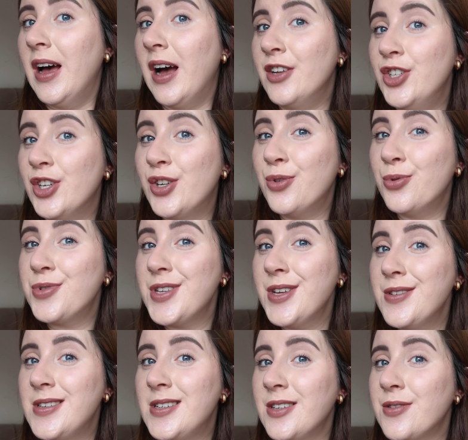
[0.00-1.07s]
and you can also
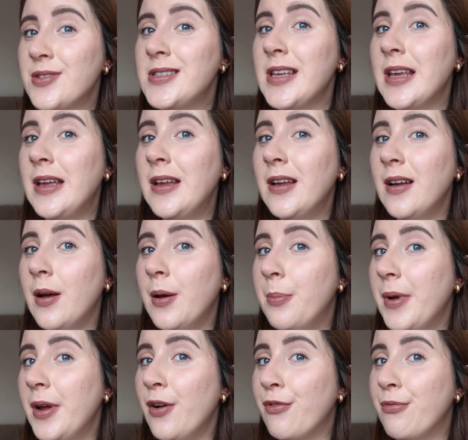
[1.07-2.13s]
still see a
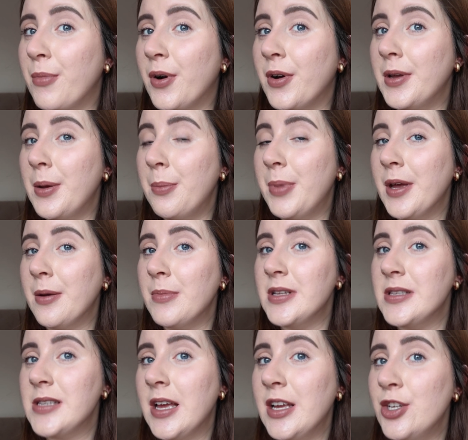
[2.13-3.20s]
bit of my
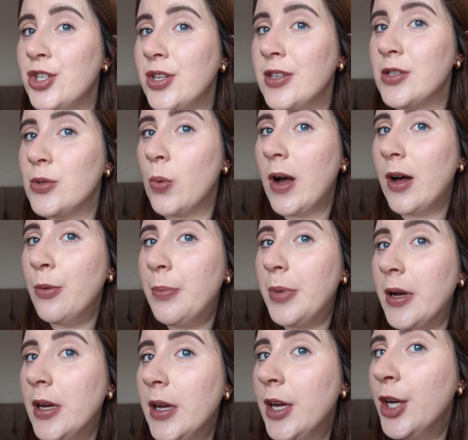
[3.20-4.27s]
pigmentation as well,
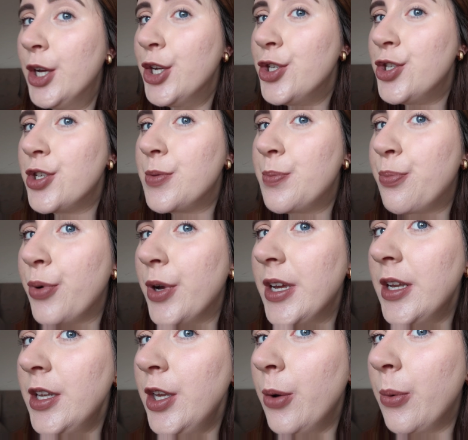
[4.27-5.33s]
but just
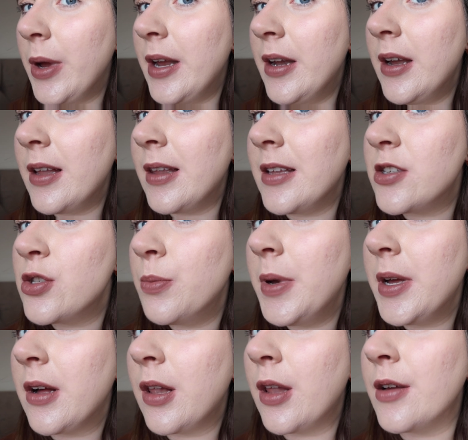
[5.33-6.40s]
bringing you in a little
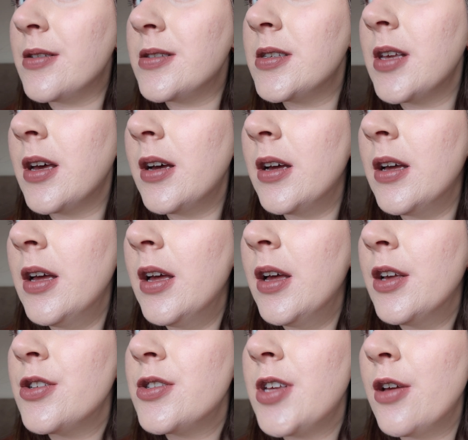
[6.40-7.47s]
bit closer.
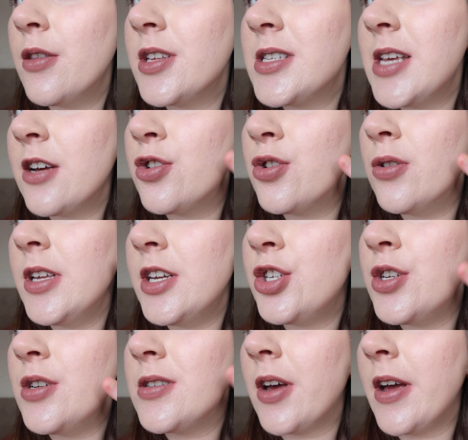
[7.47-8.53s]
So the textural
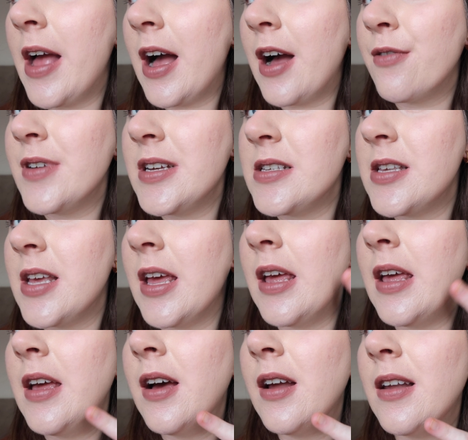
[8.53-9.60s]
issues I have is
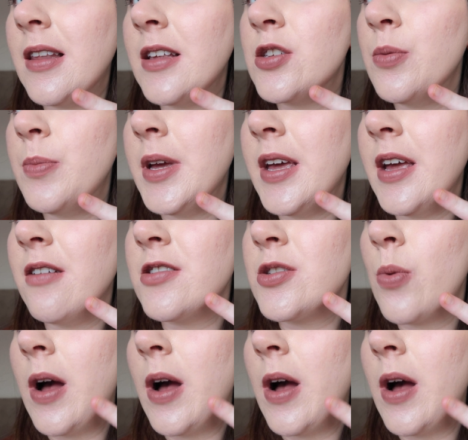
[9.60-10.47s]
here and a little bit here as